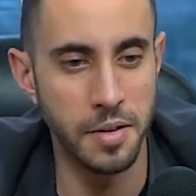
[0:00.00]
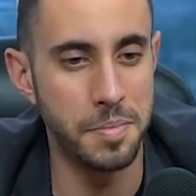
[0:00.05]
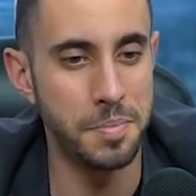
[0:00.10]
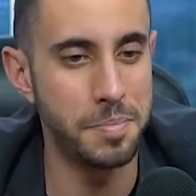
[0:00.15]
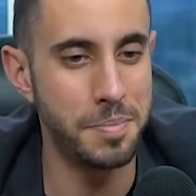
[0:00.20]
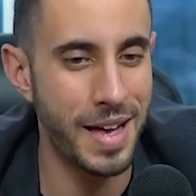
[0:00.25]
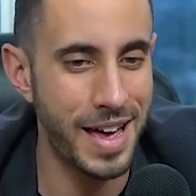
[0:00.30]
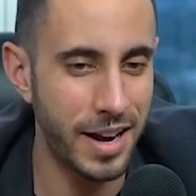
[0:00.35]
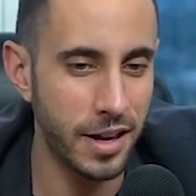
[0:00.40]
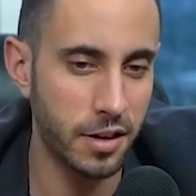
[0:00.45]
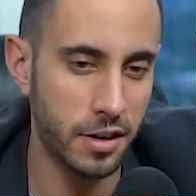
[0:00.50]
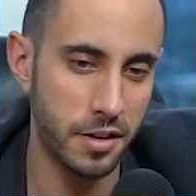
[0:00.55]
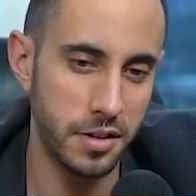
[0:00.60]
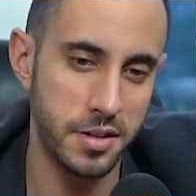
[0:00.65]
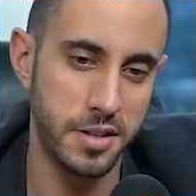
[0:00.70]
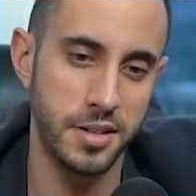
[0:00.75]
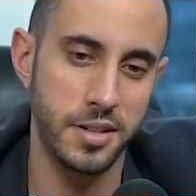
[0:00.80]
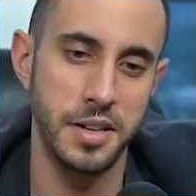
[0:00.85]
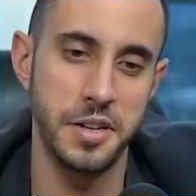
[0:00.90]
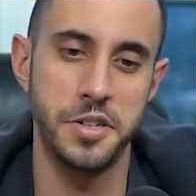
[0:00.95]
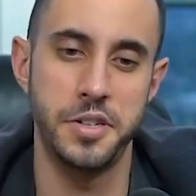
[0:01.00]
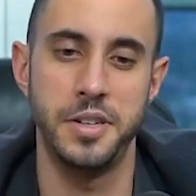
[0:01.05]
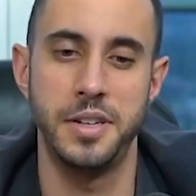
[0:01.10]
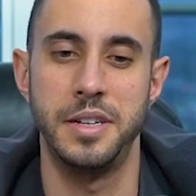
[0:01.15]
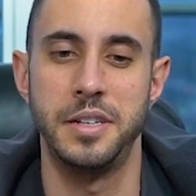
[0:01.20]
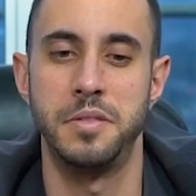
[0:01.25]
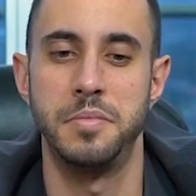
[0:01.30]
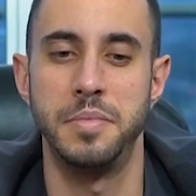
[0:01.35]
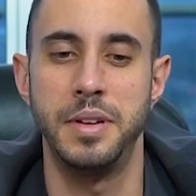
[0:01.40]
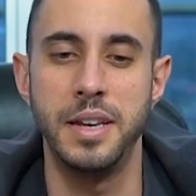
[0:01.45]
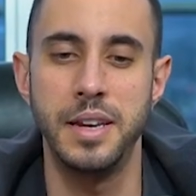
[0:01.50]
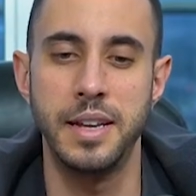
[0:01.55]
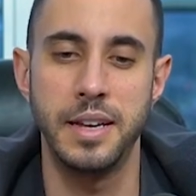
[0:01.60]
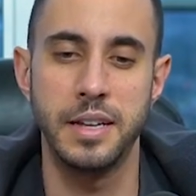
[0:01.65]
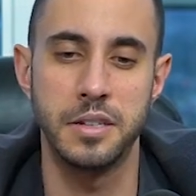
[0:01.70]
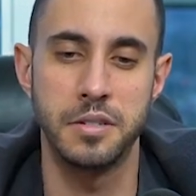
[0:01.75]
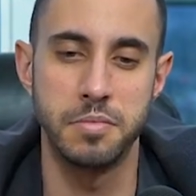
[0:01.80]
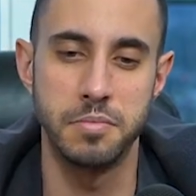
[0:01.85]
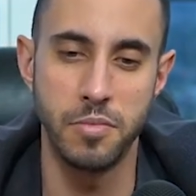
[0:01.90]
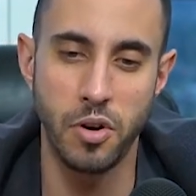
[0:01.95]
Meta Constellation is meeting
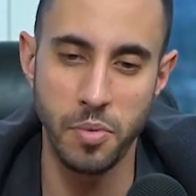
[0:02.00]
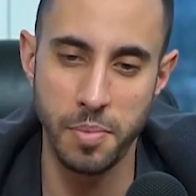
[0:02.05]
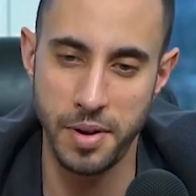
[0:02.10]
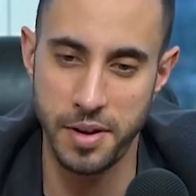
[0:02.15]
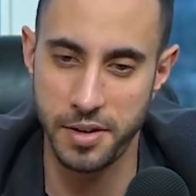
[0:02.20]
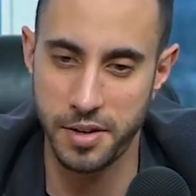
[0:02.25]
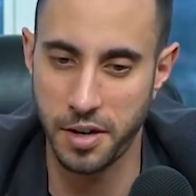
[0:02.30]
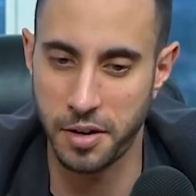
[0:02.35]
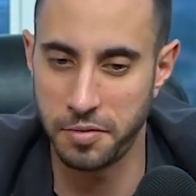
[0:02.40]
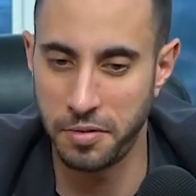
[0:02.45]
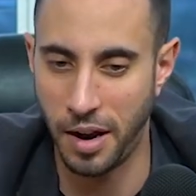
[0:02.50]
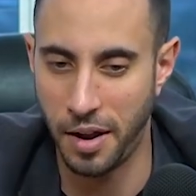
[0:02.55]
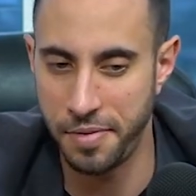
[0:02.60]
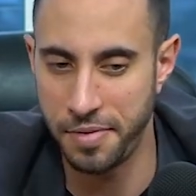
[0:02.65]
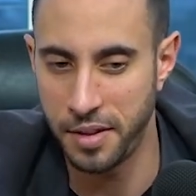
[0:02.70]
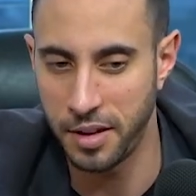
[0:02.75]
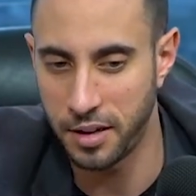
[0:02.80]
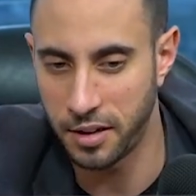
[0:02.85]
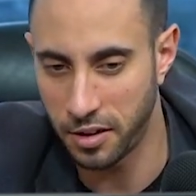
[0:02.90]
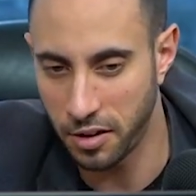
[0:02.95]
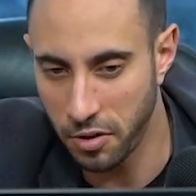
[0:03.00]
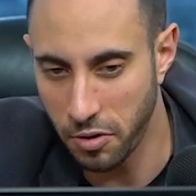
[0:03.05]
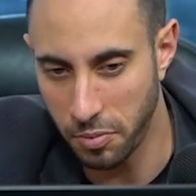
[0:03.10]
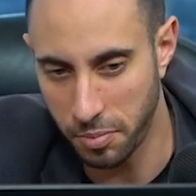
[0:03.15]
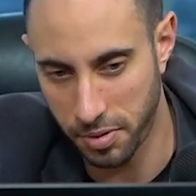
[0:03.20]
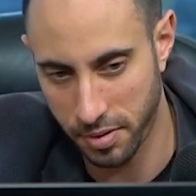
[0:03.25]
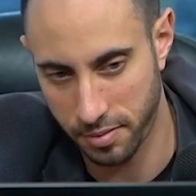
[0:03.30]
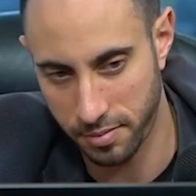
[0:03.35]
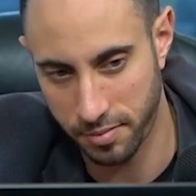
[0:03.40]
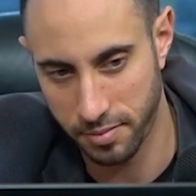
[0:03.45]
its moment around the globe.